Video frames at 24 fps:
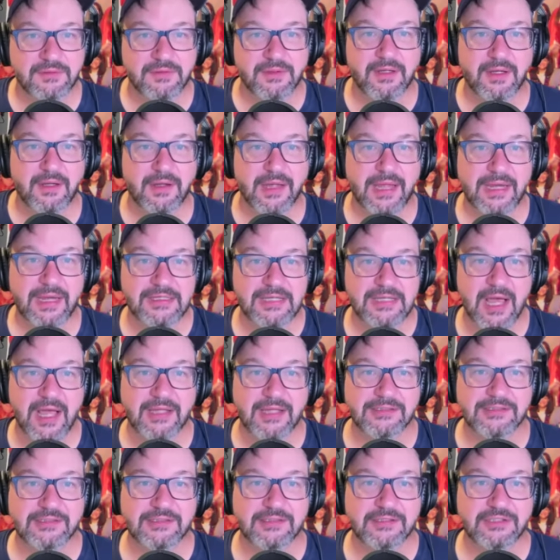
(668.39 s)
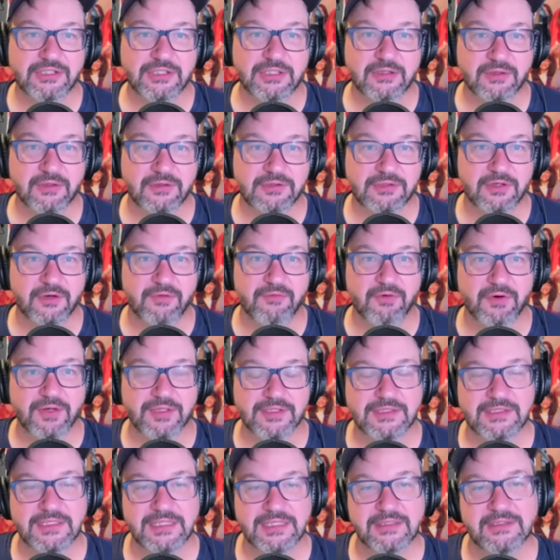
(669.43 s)
uh, at dusk, she looks over
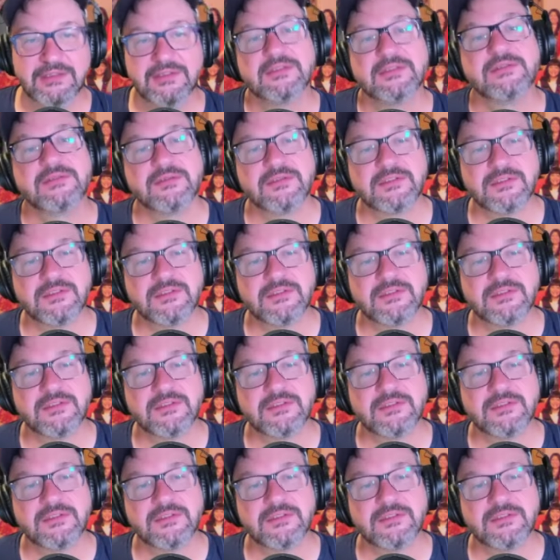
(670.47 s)
and sees